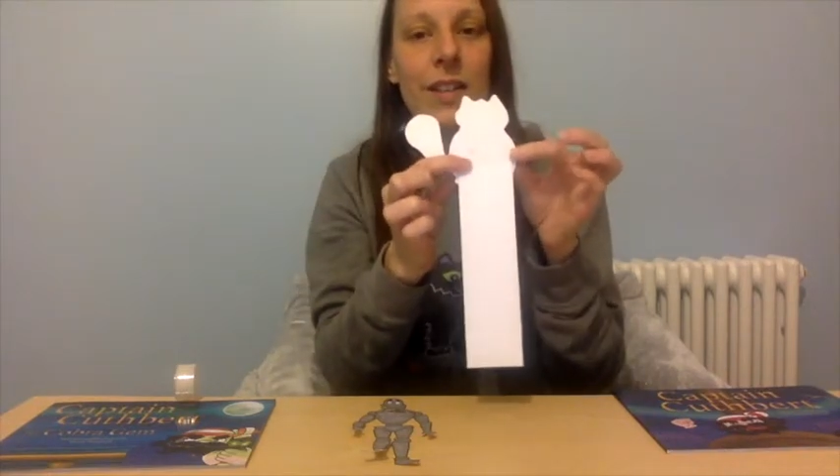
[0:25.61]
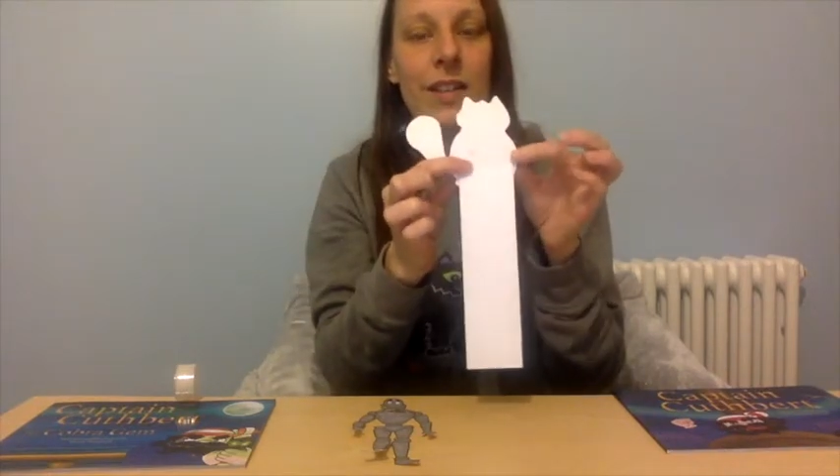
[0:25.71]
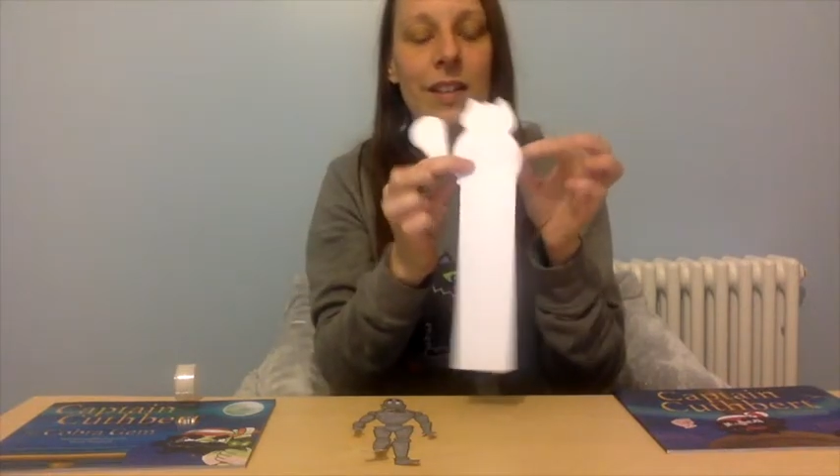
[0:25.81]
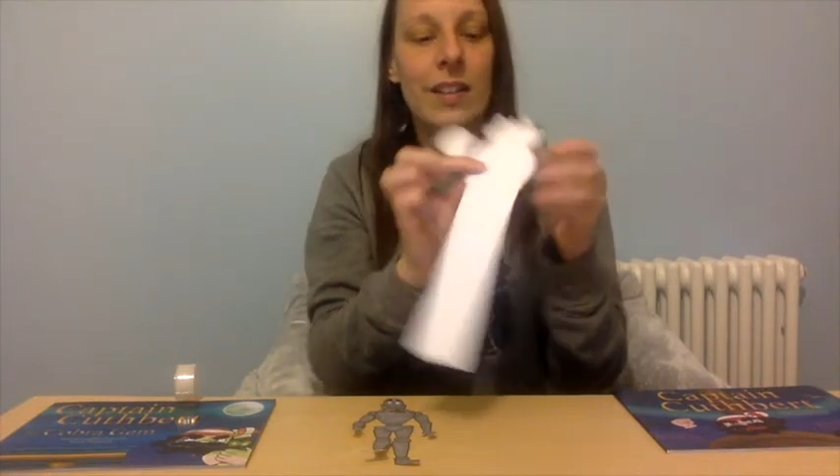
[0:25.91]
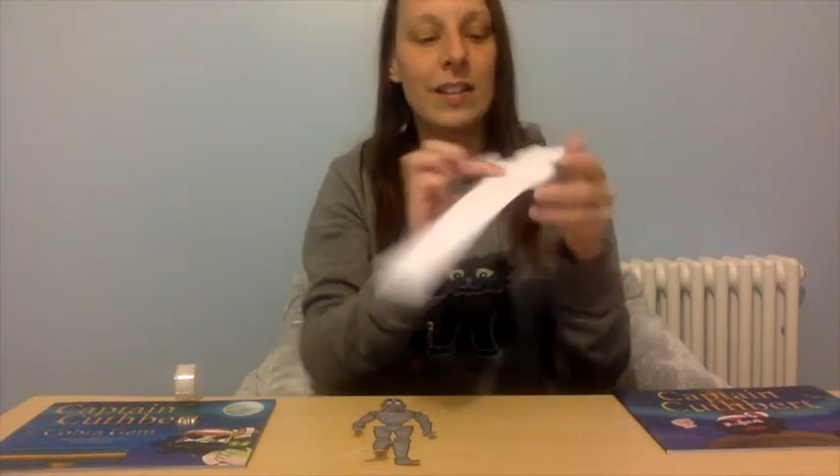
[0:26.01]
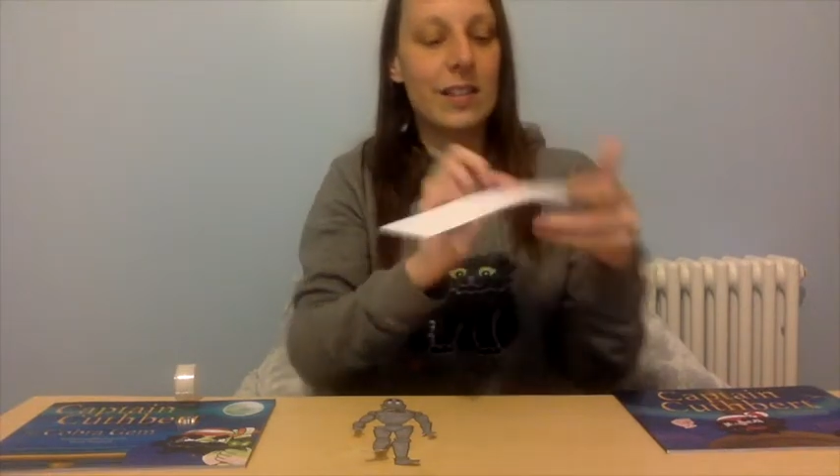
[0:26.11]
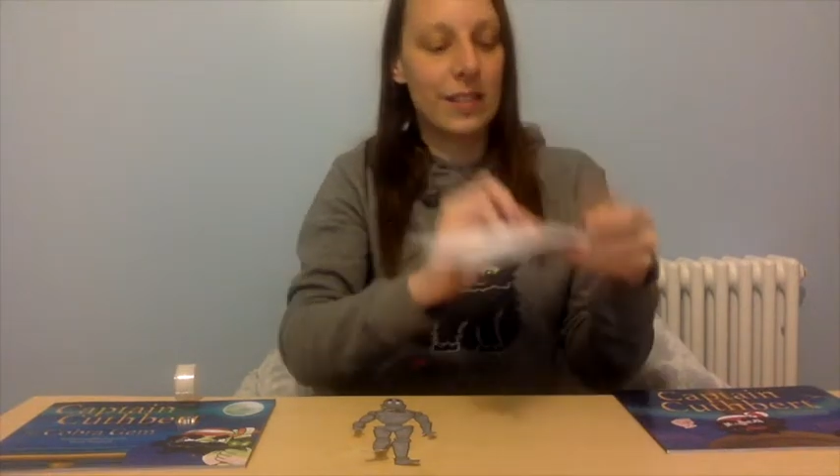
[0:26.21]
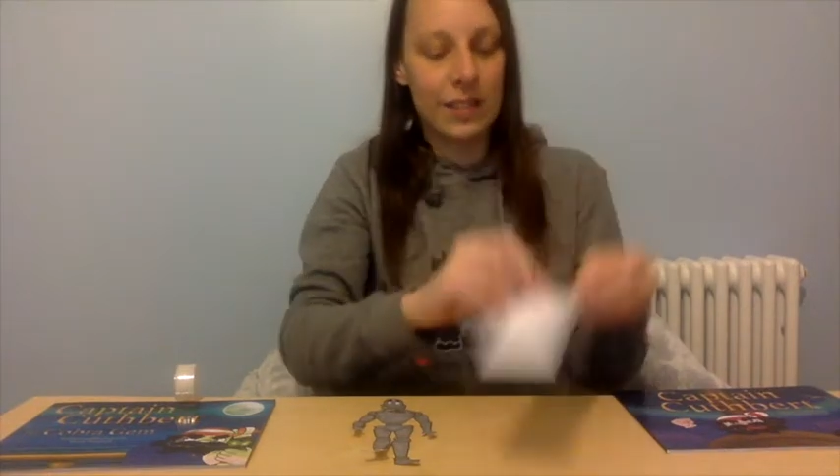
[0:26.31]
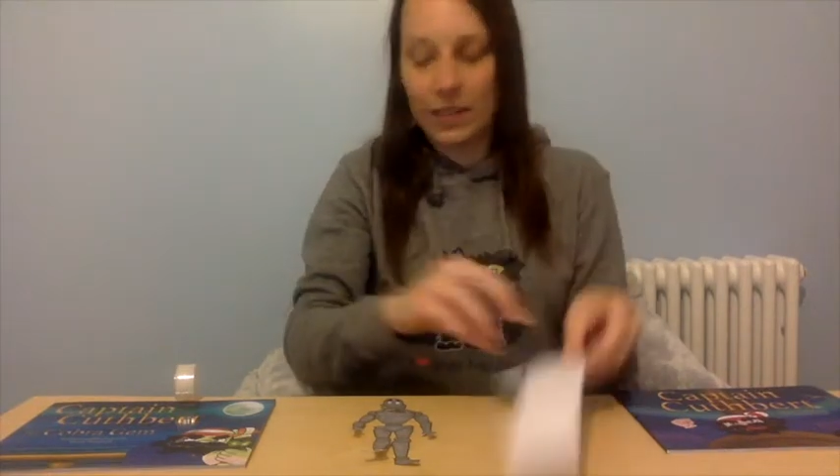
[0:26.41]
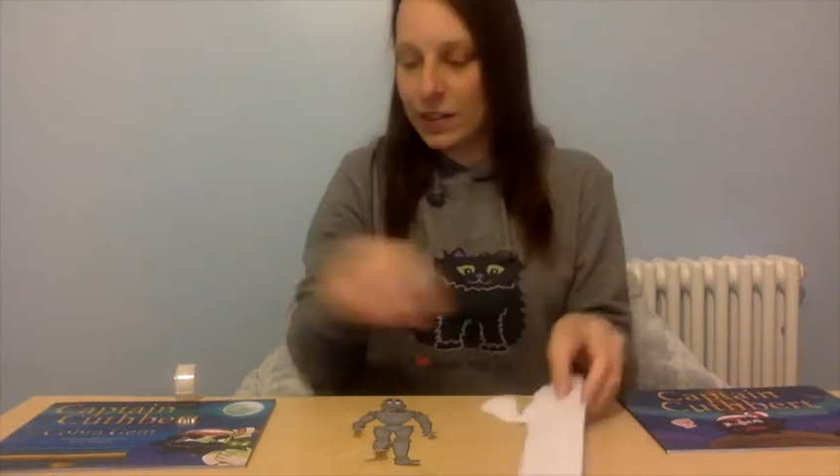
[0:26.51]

like that.